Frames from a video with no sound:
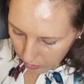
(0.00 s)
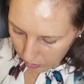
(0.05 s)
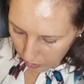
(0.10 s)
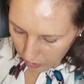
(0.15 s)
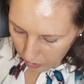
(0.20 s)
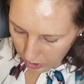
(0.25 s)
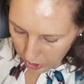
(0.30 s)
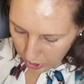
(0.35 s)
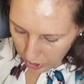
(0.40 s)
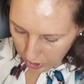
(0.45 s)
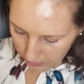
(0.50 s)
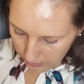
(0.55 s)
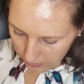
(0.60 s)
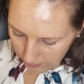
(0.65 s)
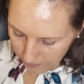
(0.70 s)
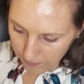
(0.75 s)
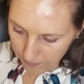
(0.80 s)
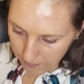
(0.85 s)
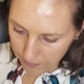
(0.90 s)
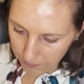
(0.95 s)

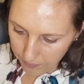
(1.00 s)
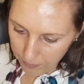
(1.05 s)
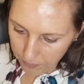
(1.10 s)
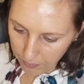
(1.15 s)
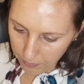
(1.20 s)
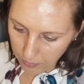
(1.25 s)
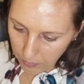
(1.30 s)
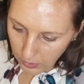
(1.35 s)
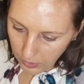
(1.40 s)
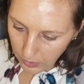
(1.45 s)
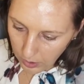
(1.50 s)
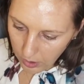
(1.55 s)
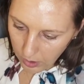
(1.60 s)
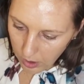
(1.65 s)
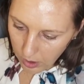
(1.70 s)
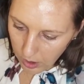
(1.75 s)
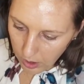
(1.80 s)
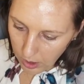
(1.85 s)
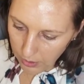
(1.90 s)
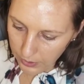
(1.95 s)
Question.
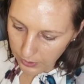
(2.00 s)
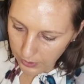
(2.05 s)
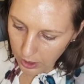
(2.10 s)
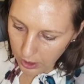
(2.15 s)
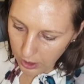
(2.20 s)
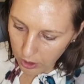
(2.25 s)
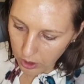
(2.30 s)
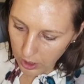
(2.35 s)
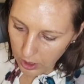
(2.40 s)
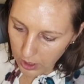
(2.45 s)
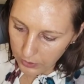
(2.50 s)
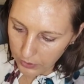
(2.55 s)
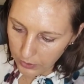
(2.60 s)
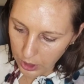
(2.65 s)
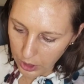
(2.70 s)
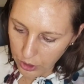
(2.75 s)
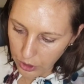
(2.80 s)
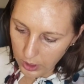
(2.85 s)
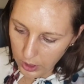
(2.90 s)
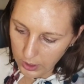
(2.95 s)
If an aircraft
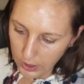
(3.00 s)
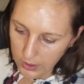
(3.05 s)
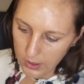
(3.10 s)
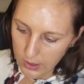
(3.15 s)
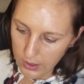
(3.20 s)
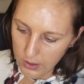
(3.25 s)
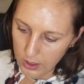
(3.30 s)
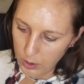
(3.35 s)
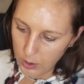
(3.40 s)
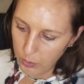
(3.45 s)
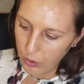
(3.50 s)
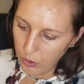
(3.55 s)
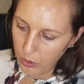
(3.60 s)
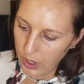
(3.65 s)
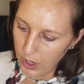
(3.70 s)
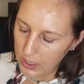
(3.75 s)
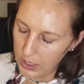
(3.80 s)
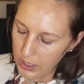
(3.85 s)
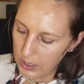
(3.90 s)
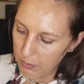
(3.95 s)
hydraulic system
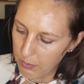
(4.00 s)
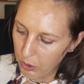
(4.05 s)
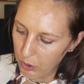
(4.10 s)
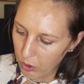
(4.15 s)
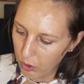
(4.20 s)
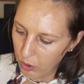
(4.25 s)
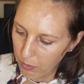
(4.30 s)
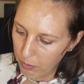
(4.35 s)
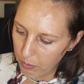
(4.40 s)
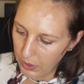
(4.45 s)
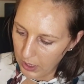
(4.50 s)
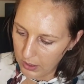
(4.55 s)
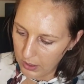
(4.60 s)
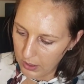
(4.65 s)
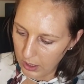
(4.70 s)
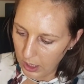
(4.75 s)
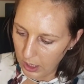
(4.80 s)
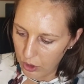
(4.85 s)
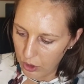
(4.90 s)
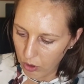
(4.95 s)
requires
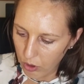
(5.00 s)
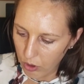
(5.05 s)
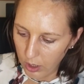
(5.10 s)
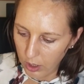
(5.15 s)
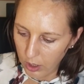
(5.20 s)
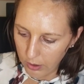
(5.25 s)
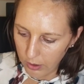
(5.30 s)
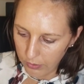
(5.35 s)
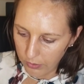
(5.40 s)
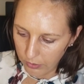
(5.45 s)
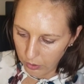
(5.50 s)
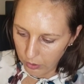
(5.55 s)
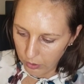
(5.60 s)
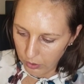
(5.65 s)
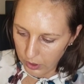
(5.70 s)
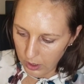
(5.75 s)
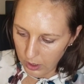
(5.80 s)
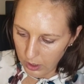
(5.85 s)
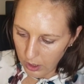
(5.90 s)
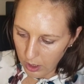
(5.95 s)
mineral-based hydraulic
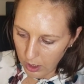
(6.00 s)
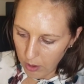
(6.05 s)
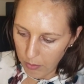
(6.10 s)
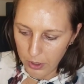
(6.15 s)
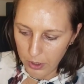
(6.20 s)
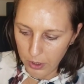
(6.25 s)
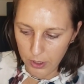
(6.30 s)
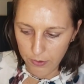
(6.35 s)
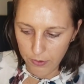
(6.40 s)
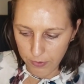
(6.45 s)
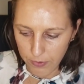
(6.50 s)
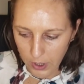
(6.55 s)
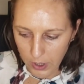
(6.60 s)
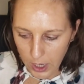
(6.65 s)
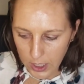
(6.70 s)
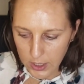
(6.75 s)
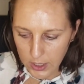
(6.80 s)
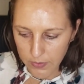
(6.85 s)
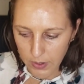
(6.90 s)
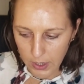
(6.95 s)
fluid, but
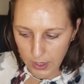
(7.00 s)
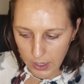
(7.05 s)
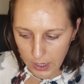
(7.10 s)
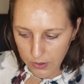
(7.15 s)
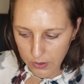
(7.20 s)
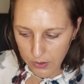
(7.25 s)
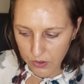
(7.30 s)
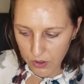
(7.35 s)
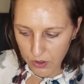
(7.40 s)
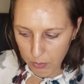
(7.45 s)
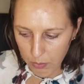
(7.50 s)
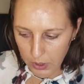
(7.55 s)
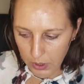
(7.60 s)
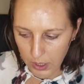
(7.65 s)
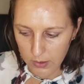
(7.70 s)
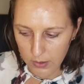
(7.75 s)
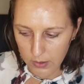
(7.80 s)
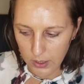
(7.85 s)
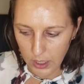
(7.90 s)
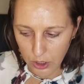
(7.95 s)
phosphate
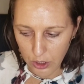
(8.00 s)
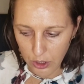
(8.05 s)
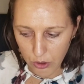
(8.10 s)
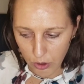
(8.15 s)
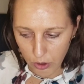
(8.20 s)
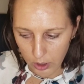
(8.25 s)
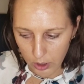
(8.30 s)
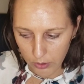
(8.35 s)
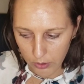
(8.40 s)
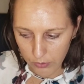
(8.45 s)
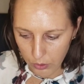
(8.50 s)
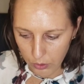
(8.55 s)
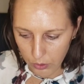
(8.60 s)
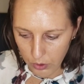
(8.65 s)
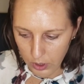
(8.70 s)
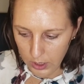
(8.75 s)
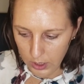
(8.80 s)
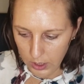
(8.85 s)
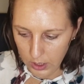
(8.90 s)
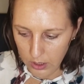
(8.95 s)
ester-based hydraulic
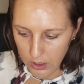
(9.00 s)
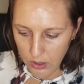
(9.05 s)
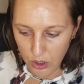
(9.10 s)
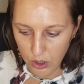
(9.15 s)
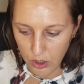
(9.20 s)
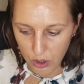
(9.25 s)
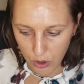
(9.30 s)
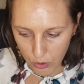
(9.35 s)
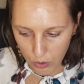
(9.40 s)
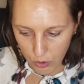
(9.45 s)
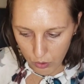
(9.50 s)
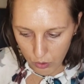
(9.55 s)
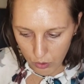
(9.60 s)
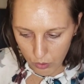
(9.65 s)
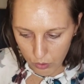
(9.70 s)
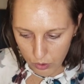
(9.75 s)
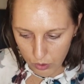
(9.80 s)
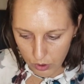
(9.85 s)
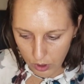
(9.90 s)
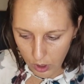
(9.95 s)
fluid is
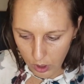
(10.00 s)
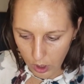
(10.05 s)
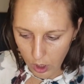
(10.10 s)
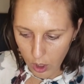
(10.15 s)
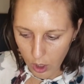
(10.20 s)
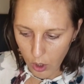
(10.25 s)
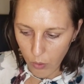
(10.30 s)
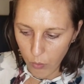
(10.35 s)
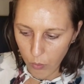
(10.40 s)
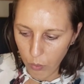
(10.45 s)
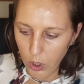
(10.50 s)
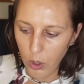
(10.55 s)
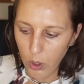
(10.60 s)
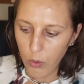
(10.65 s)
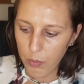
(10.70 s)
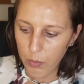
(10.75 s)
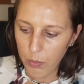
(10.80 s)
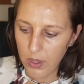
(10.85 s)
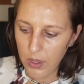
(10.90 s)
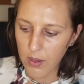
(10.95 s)
used, what
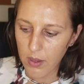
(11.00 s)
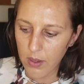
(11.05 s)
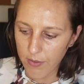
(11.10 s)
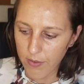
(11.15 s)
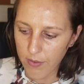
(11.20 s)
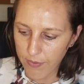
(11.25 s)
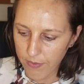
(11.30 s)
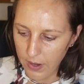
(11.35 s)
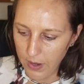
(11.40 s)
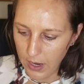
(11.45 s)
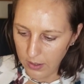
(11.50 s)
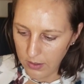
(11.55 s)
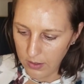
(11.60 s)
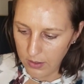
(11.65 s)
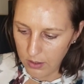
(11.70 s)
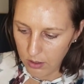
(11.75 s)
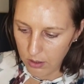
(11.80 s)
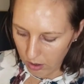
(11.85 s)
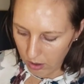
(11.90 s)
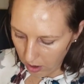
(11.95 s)
will be the
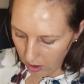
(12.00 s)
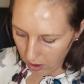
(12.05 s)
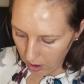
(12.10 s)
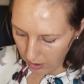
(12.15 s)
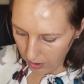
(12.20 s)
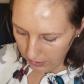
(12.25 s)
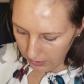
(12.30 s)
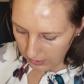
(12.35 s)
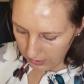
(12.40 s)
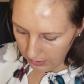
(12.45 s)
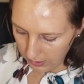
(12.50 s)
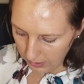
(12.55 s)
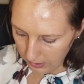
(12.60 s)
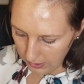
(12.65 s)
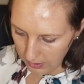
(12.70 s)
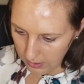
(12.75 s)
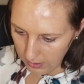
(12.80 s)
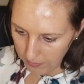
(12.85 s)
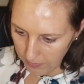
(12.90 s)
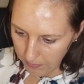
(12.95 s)
effect on the
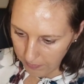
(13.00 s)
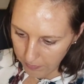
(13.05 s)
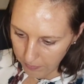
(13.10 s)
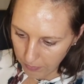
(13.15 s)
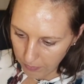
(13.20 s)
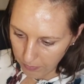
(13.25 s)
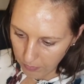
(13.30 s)
system?